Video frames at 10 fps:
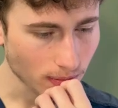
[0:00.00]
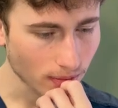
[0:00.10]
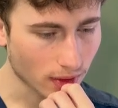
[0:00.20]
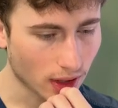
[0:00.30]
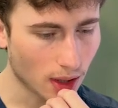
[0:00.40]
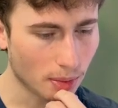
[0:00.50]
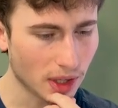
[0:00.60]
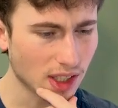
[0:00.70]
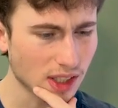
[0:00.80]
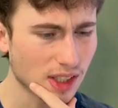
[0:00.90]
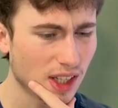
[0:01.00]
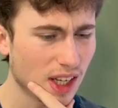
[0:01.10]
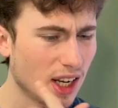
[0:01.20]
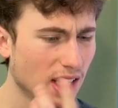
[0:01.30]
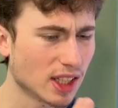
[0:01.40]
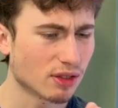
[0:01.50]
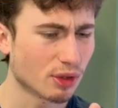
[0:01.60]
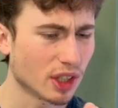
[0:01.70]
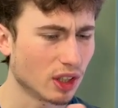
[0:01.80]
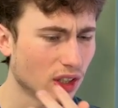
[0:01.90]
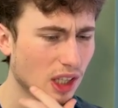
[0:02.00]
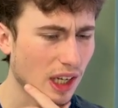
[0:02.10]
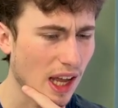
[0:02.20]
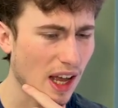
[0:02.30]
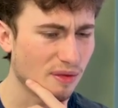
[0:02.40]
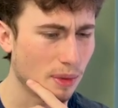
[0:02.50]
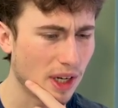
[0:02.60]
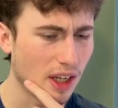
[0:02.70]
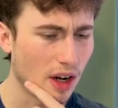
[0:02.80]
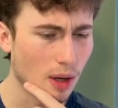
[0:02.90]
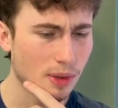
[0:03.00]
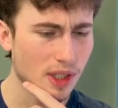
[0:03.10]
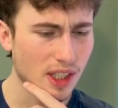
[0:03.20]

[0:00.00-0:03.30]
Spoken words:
But it doesn't really look like I have many options.